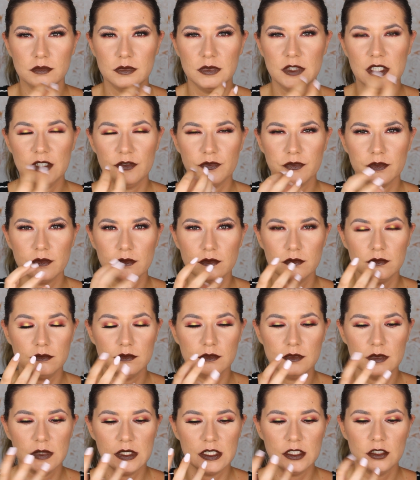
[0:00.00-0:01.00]
deep
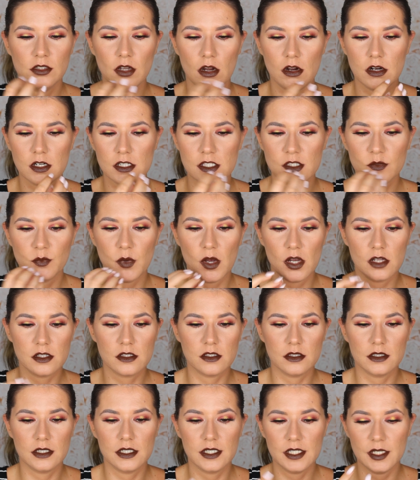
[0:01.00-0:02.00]
dark
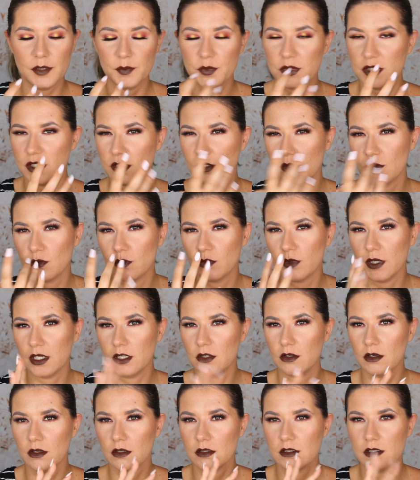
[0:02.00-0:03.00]
spots on the lips where
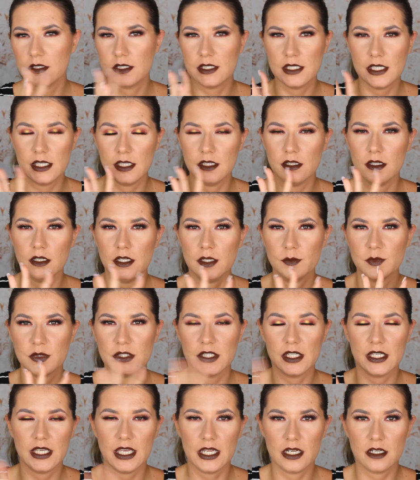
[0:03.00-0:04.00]
you see the
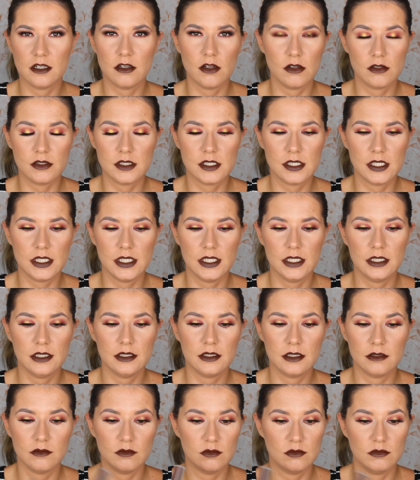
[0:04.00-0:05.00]
lipstick and don't see
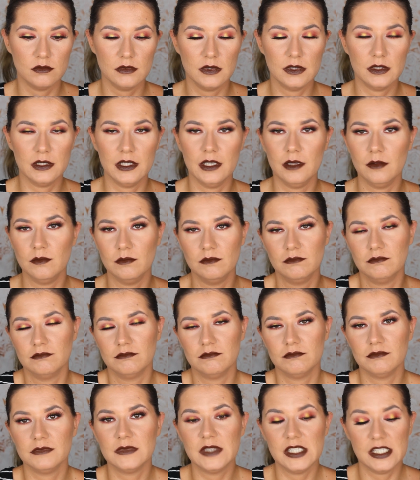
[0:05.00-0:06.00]
it.
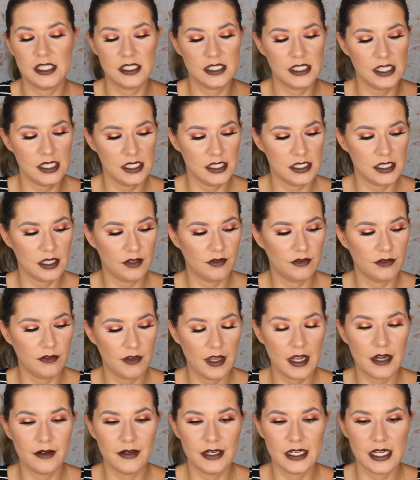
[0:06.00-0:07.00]
This is a
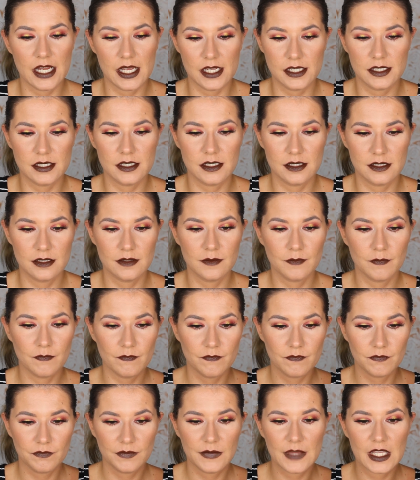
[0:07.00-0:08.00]
very nice
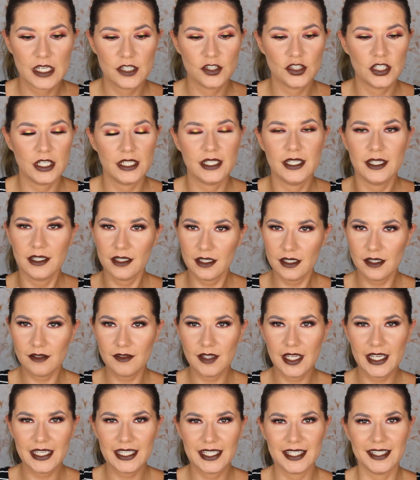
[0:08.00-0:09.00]
shade and kind
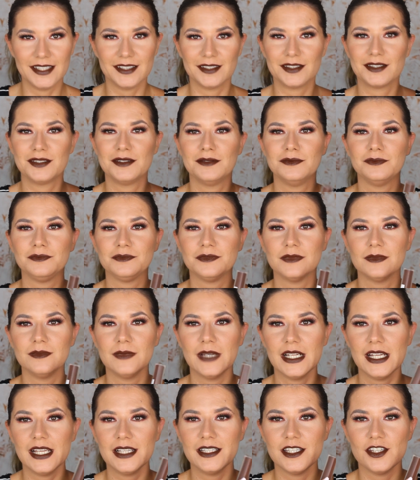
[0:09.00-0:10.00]
of like it.
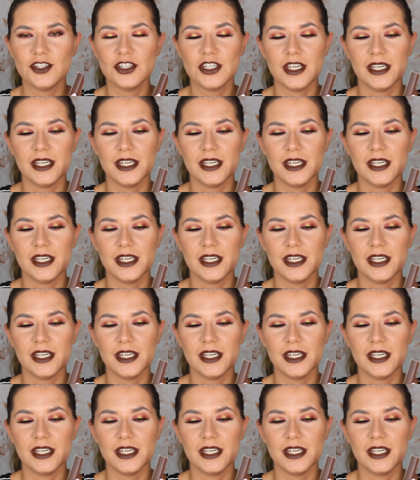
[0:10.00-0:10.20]
I like this